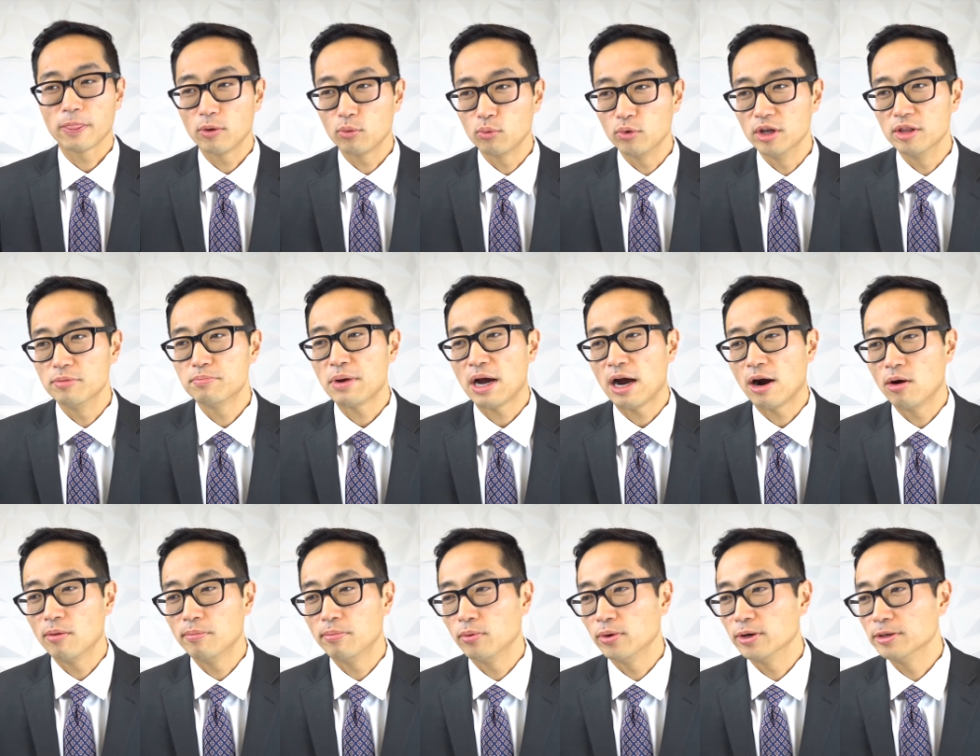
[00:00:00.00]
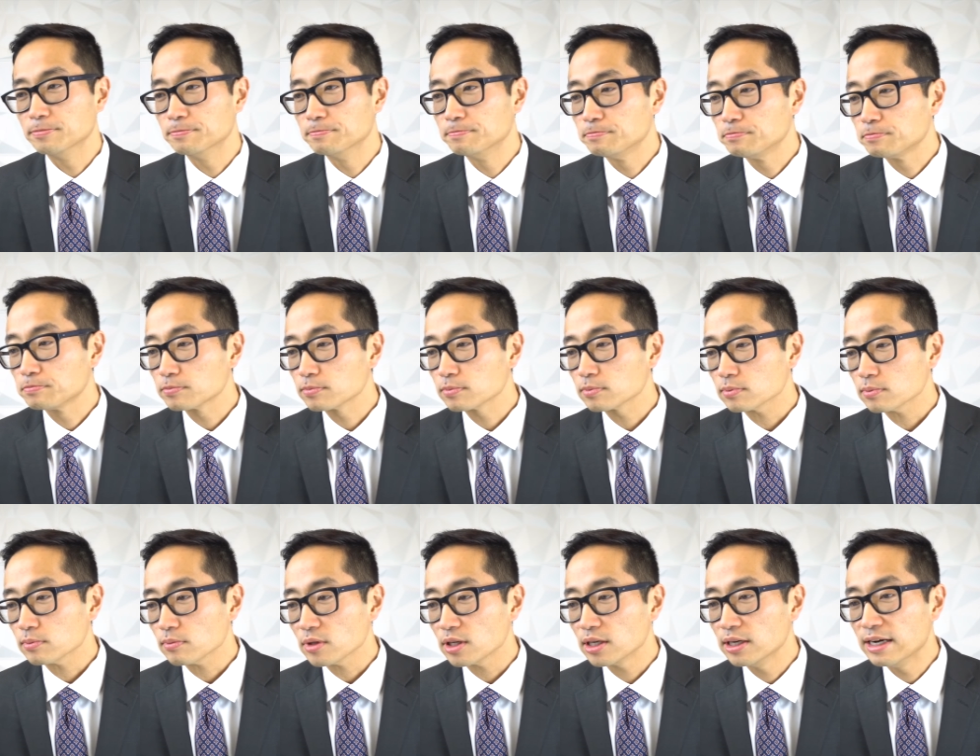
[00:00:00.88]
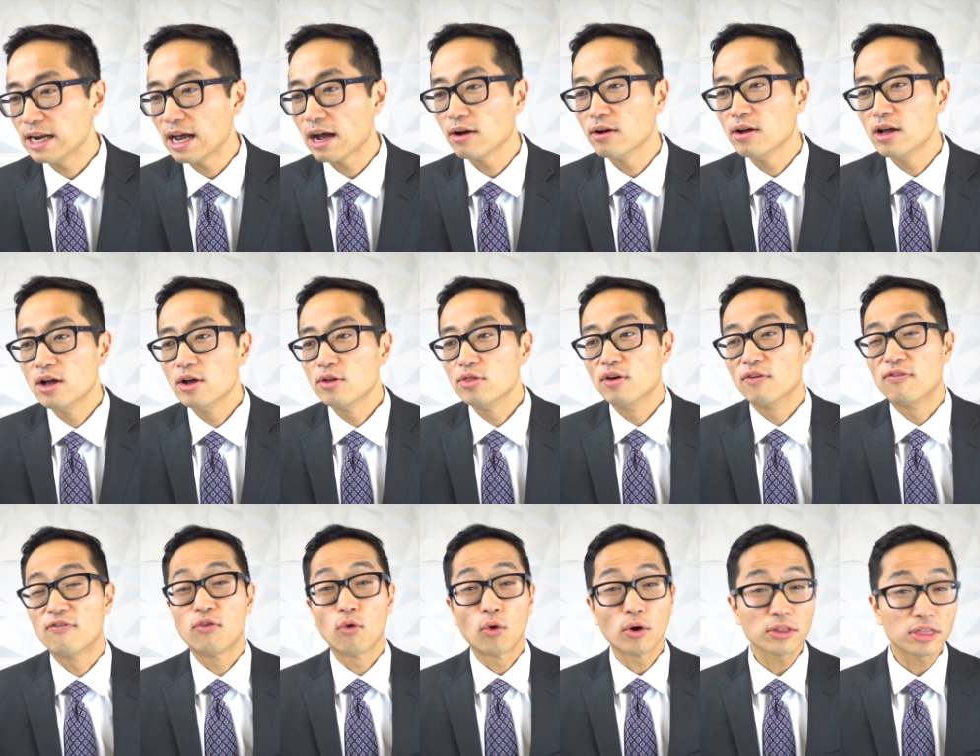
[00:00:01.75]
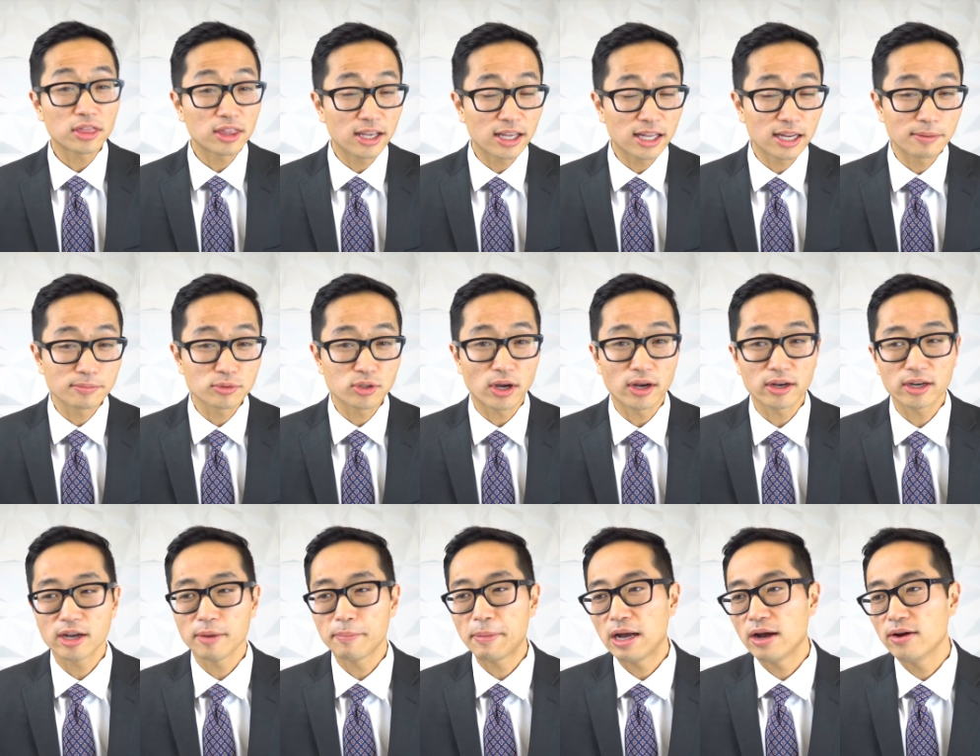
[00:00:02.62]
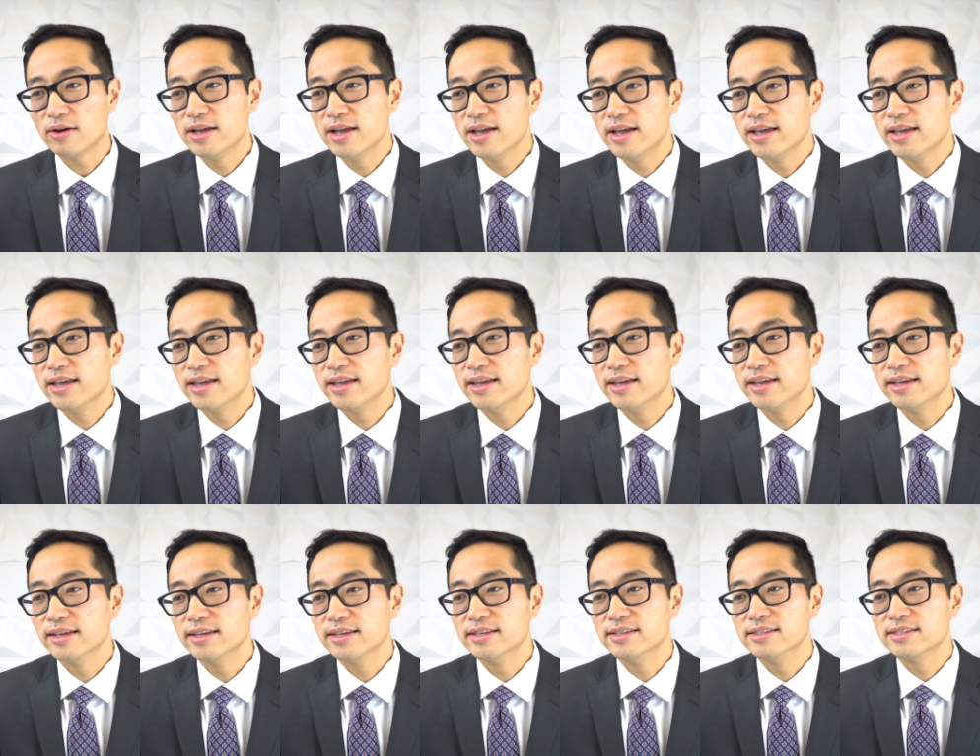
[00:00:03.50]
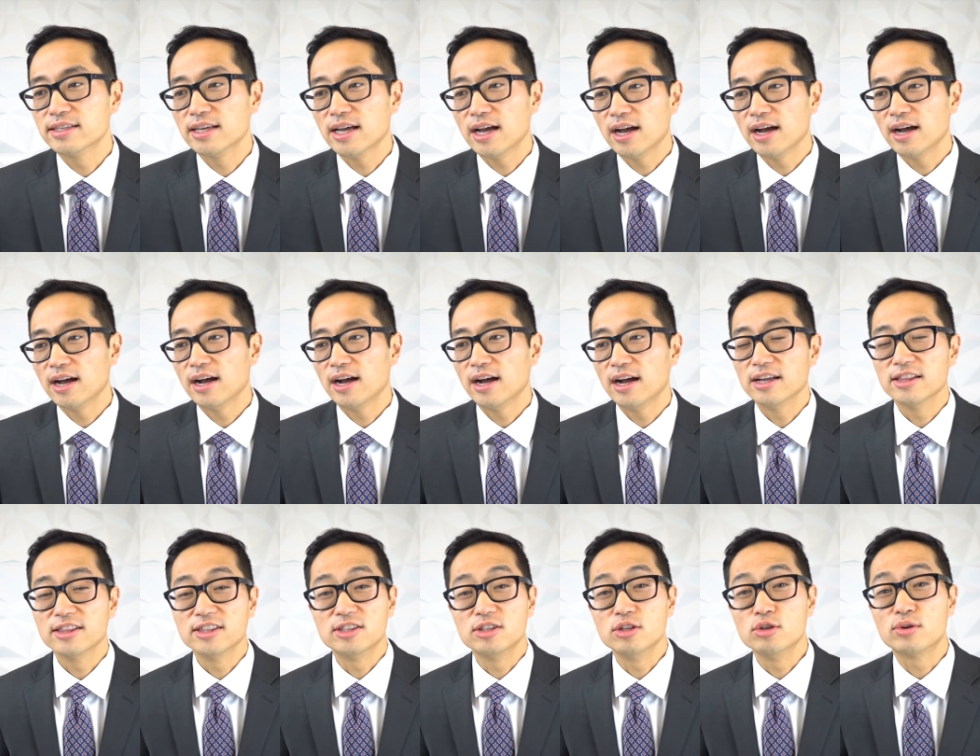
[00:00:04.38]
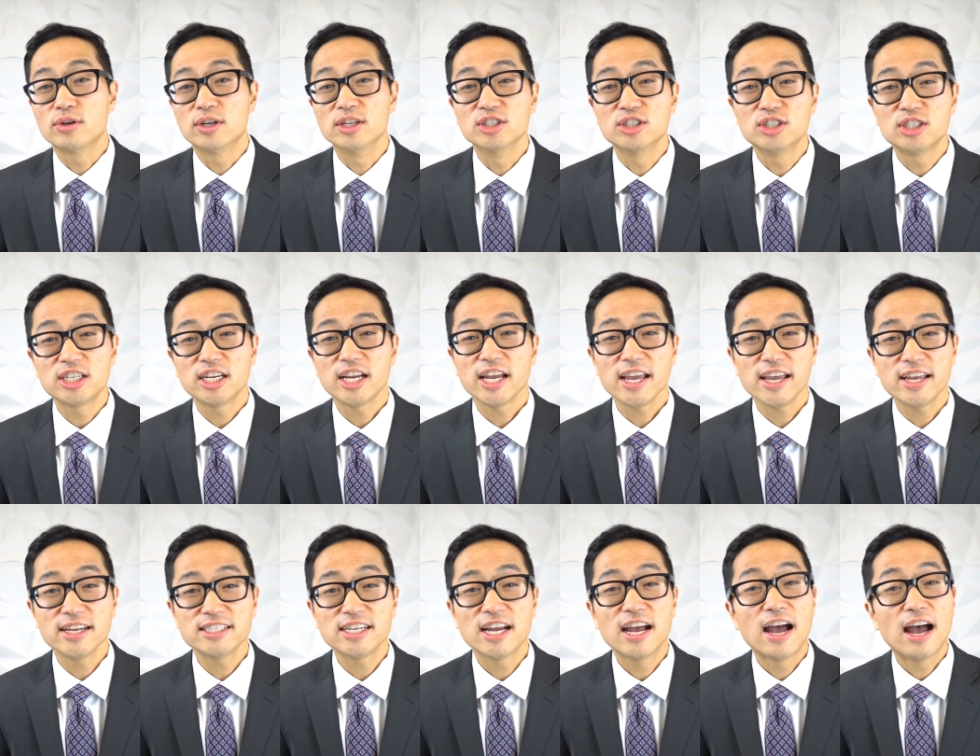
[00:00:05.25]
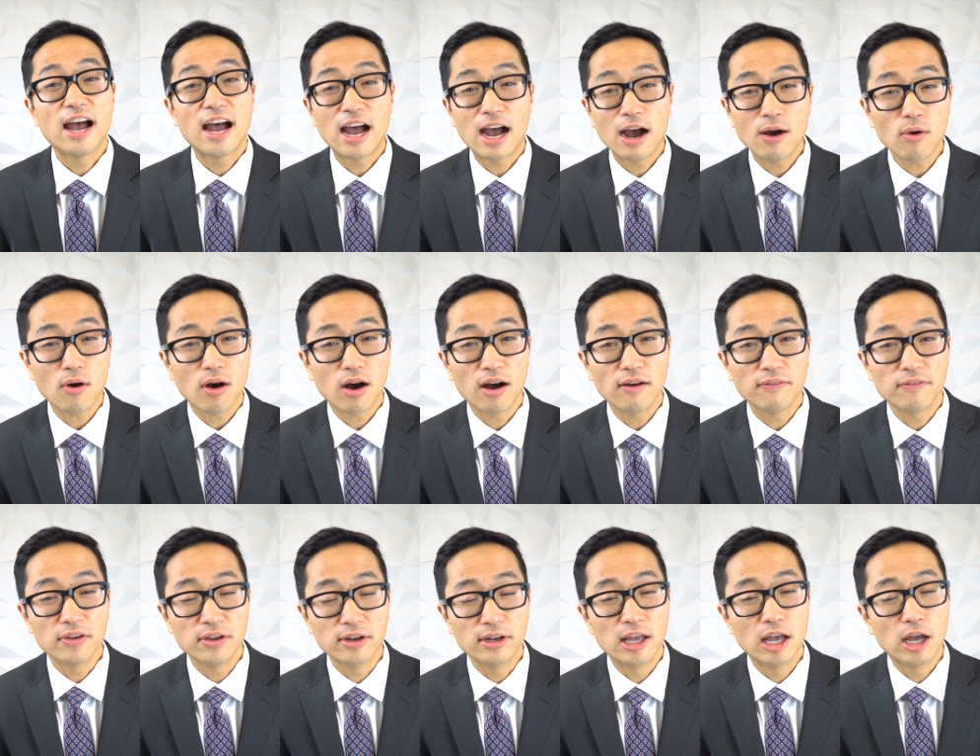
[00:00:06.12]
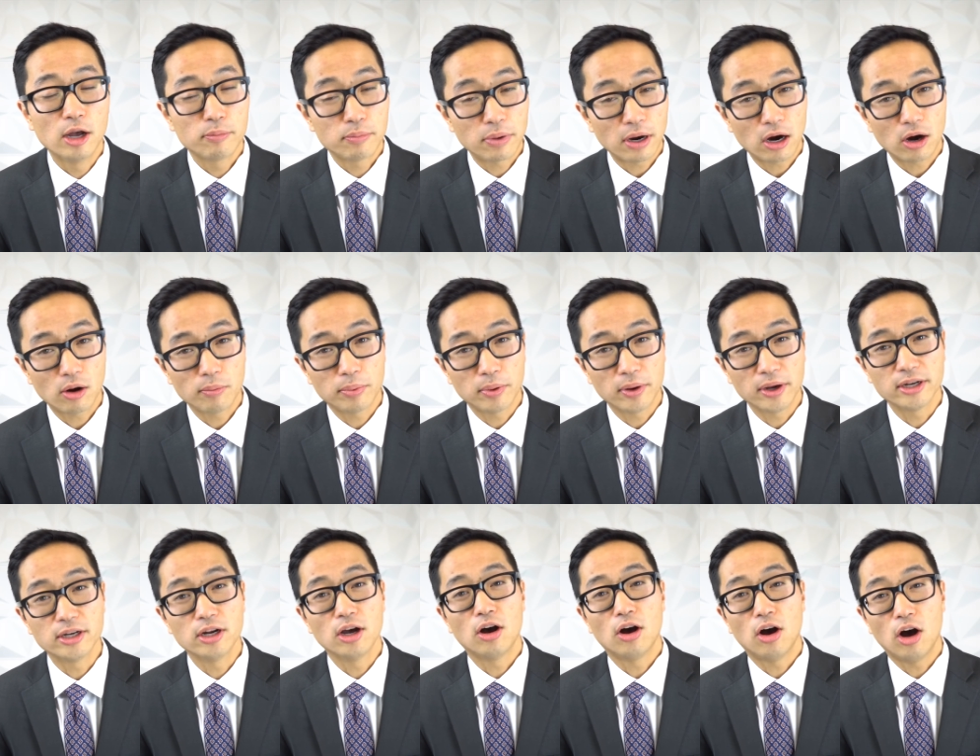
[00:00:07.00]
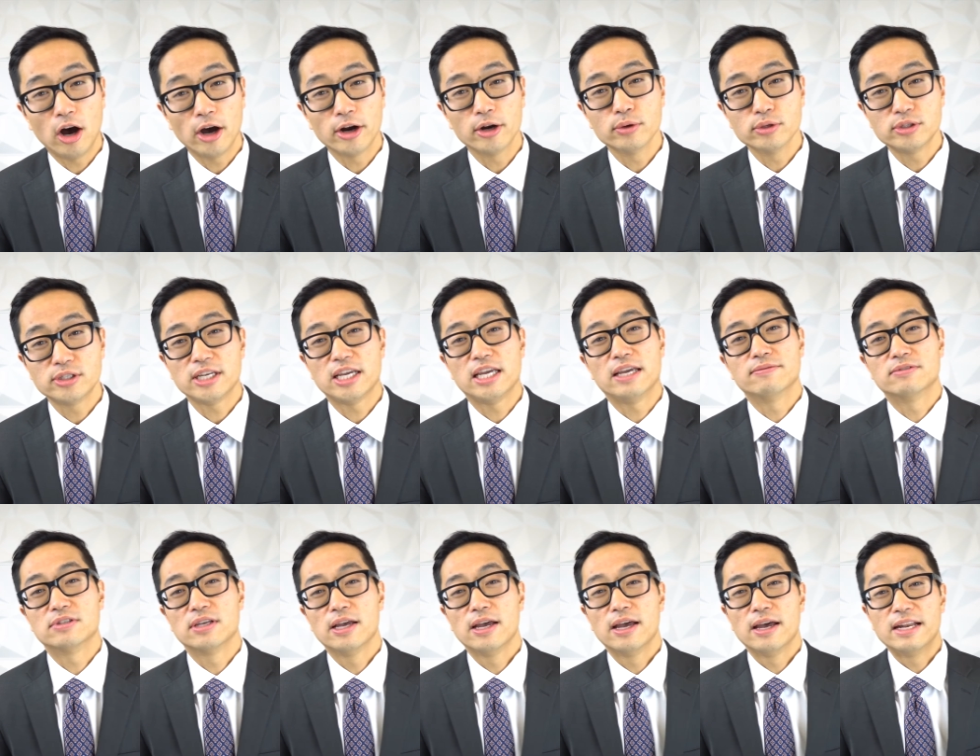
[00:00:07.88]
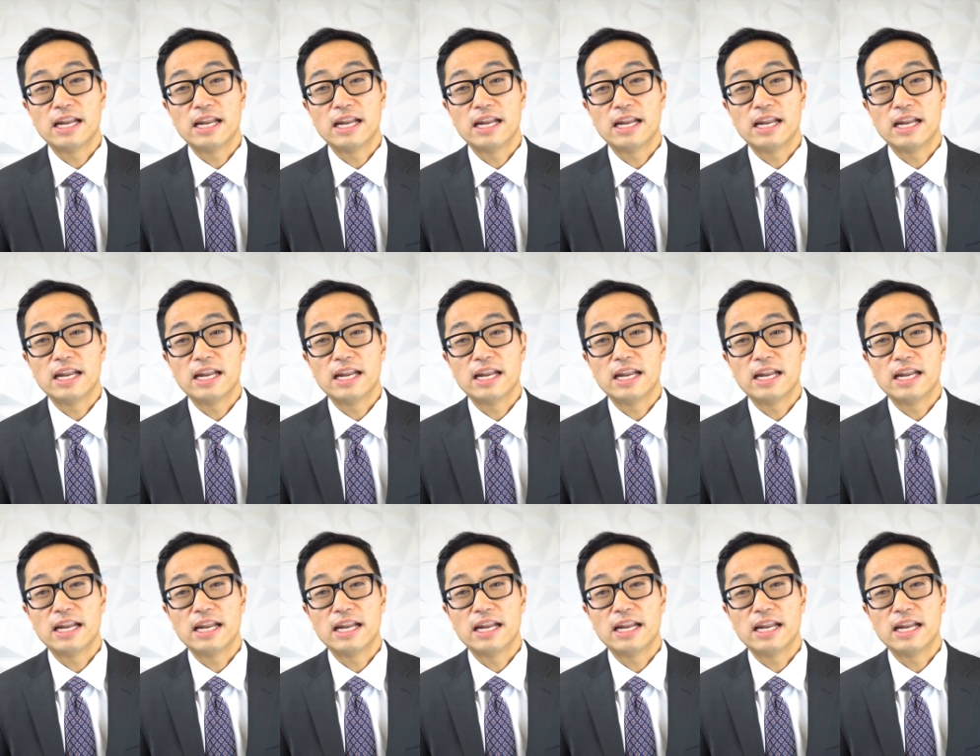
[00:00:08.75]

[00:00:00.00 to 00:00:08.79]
with PowerPoint. Now, the fourth thing that I'm talking about is uh, you can change how often PowerPoint auto saves.